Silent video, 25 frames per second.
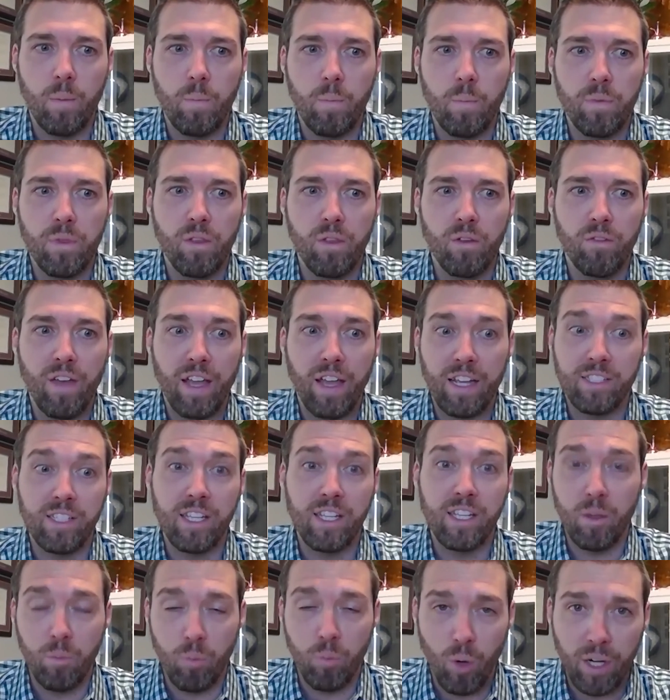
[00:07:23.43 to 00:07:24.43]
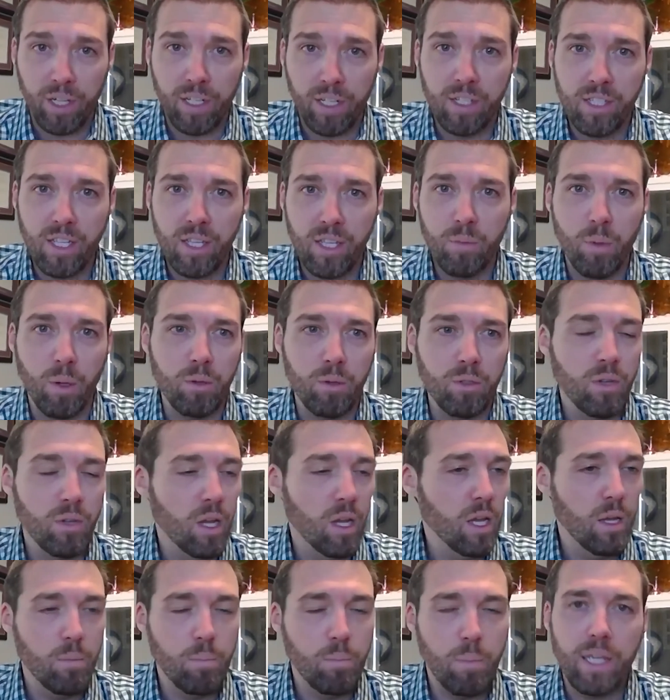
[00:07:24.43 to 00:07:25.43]
the vaccine in pregnancy. But
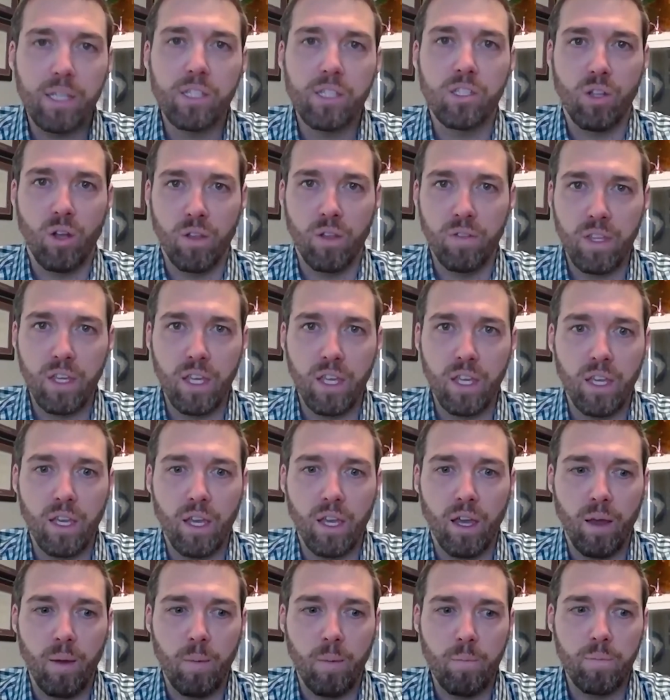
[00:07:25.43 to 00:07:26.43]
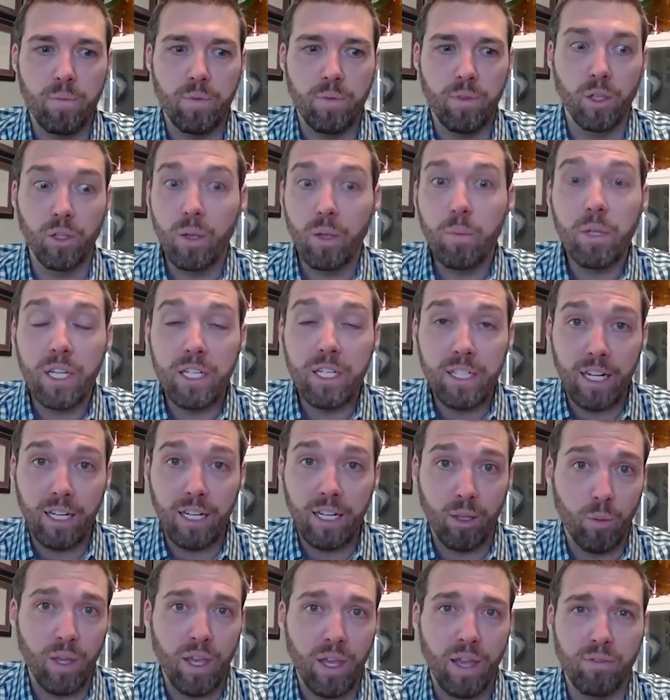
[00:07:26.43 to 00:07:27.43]
based on the limited data that
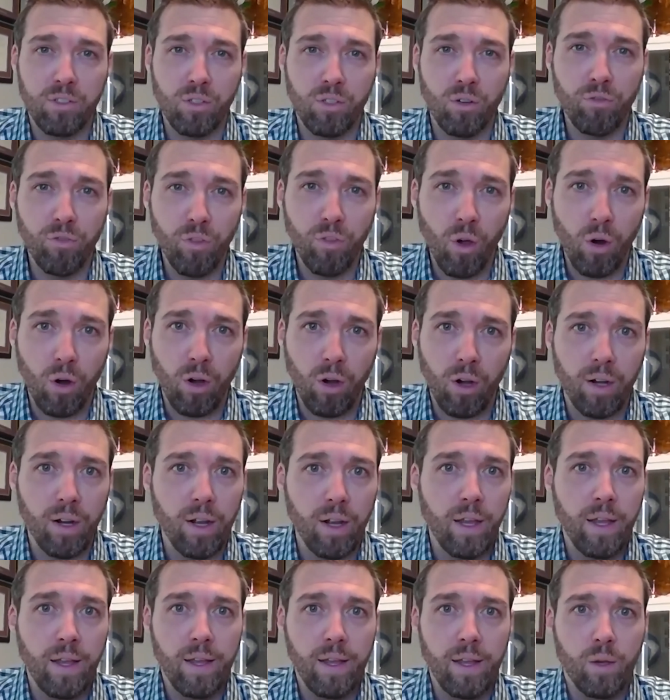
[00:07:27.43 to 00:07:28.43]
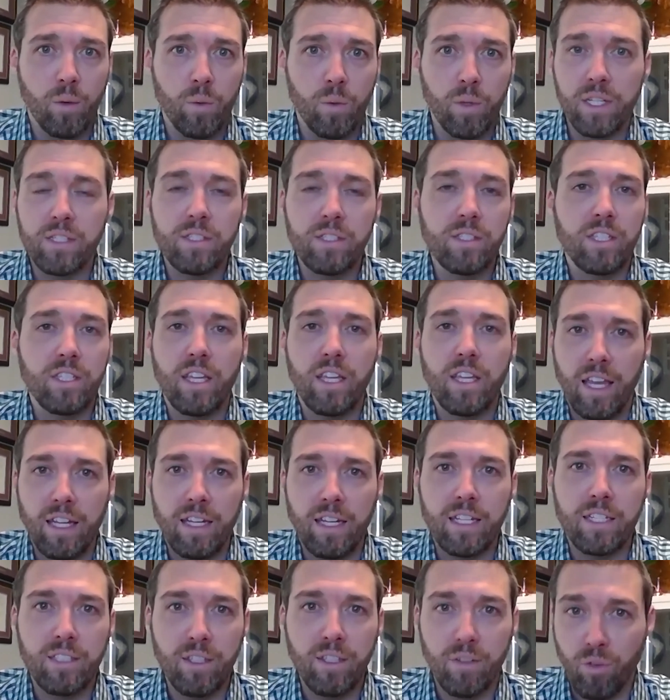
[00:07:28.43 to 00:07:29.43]
we have so far, we didn't see any
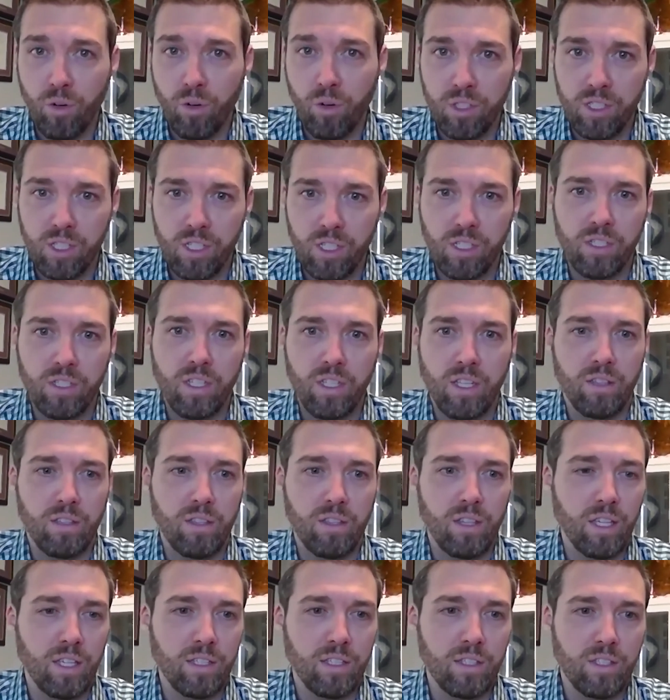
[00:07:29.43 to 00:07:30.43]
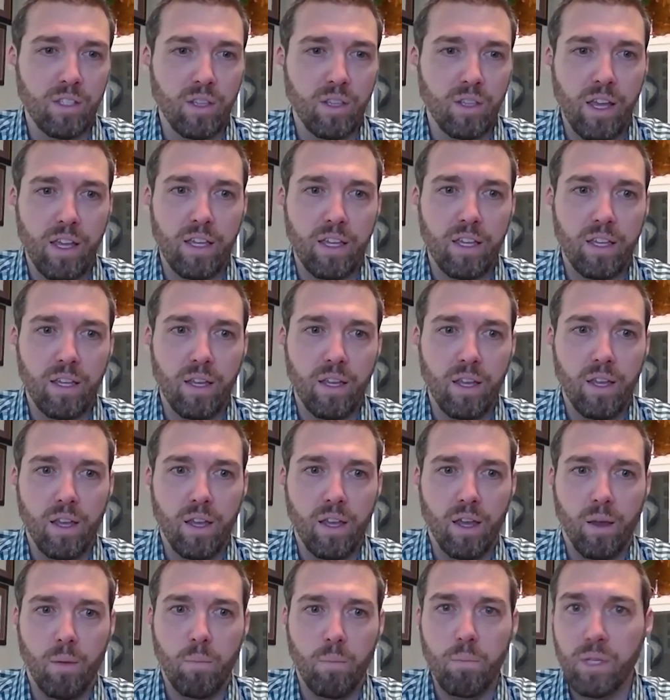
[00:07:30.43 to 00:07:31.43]
differences in things like
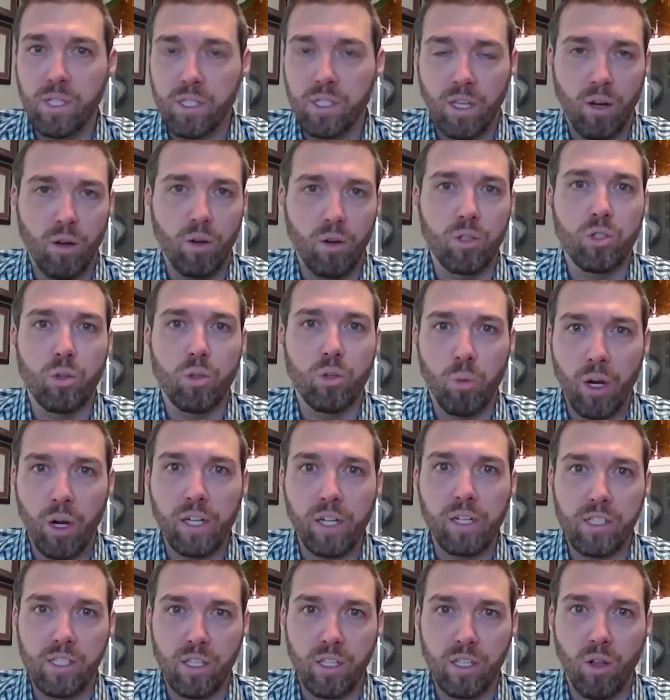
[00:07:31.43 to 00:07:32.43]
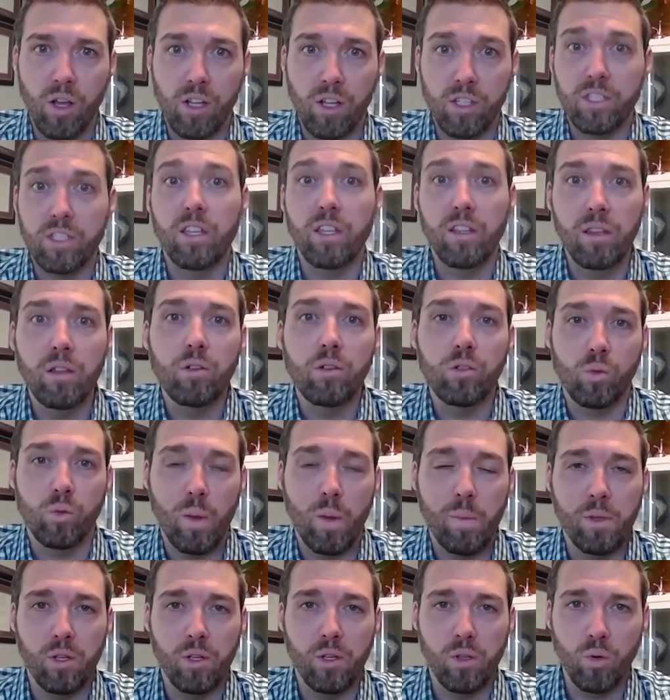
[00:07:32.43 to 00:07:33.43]
miscarriage or pregnancy loss in those
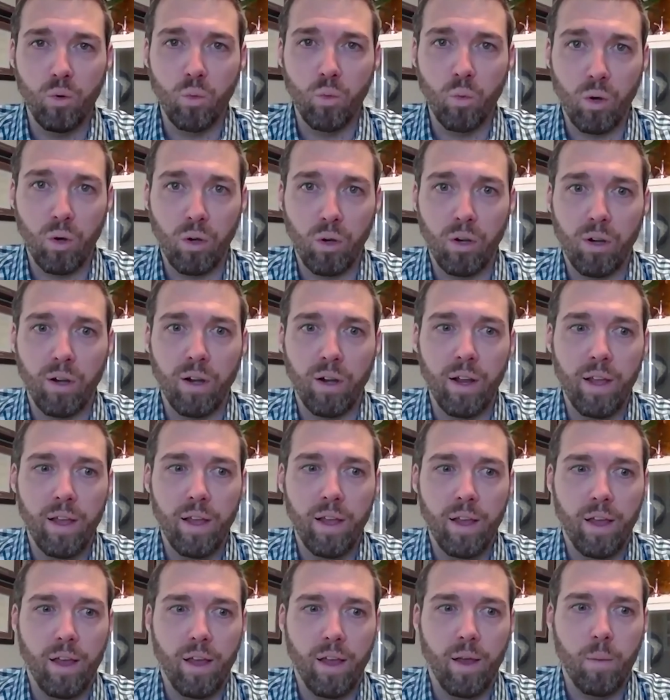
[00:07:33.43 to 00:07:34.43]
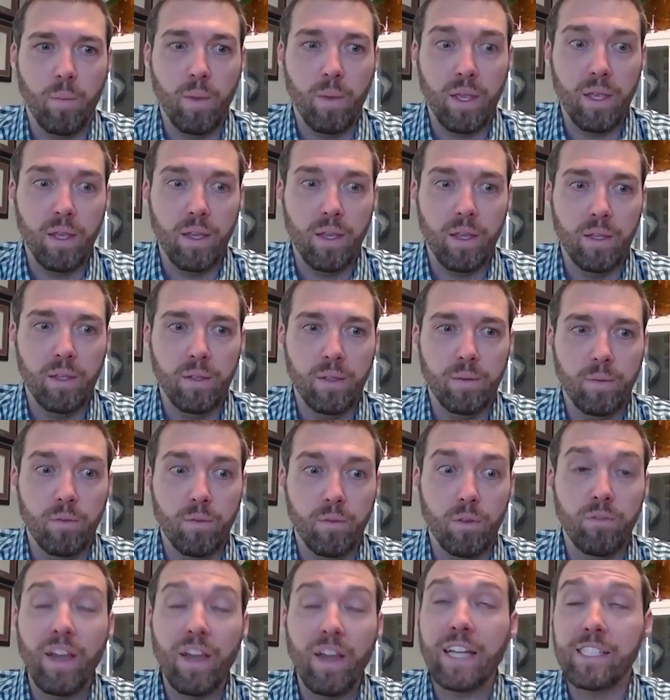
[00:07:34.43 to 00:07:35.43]
women who were
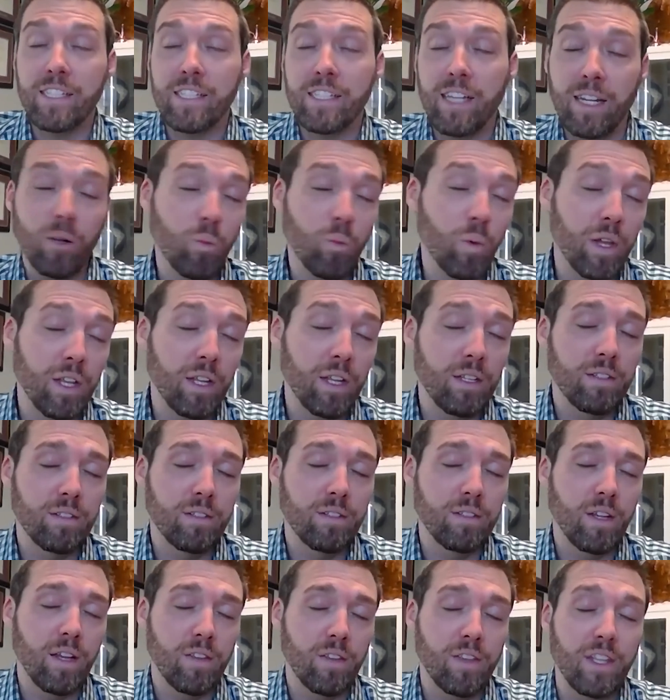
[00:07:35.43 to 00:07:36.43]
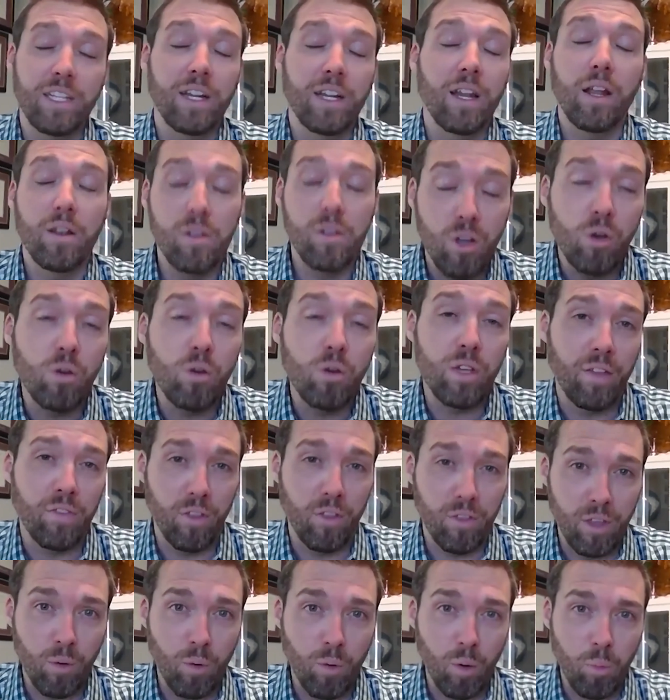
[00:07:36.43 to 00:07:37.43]
vaccinated when they did not know yet
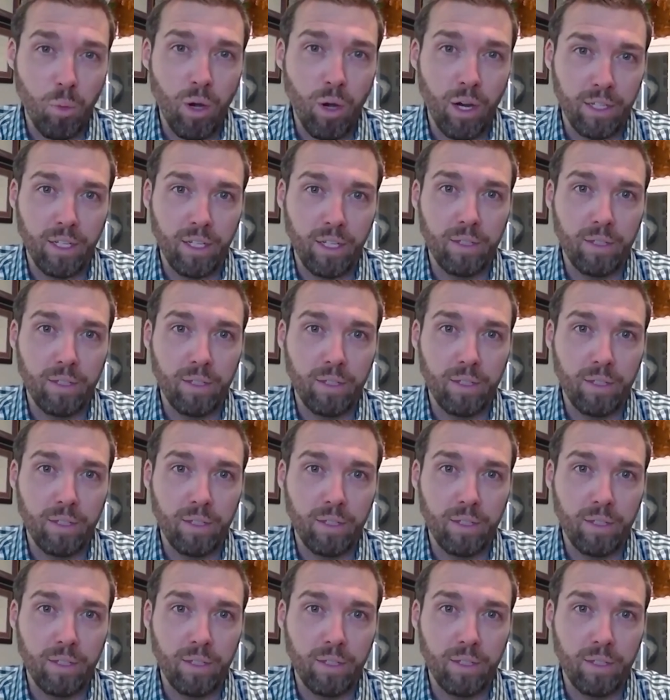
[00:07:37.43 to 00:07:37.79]
that they were pregnant.